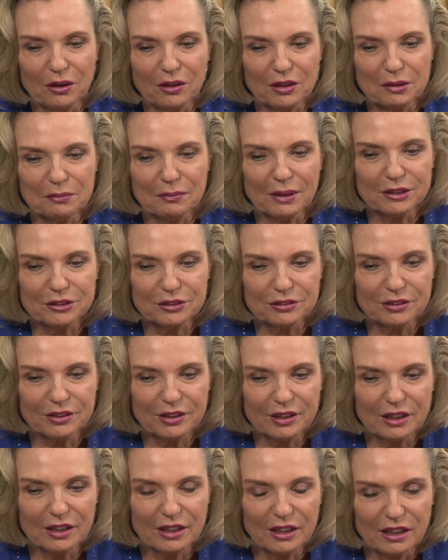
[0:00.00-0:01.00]

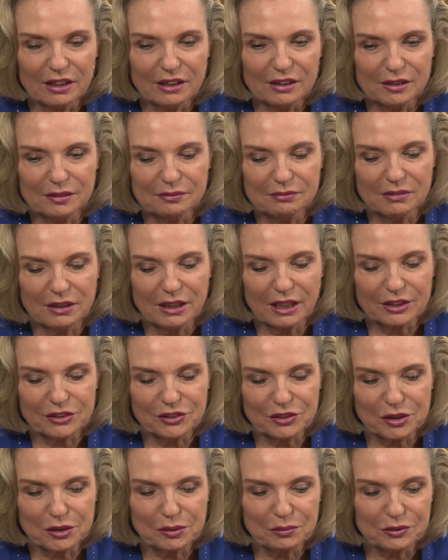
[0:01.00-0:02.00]
parliamentary
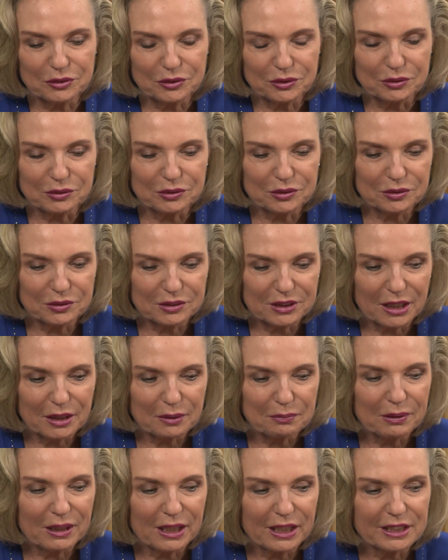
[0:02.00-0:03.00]
elections were due to
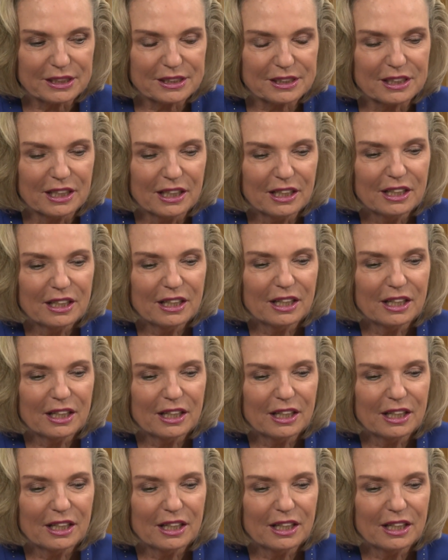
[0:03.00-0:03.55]
take place,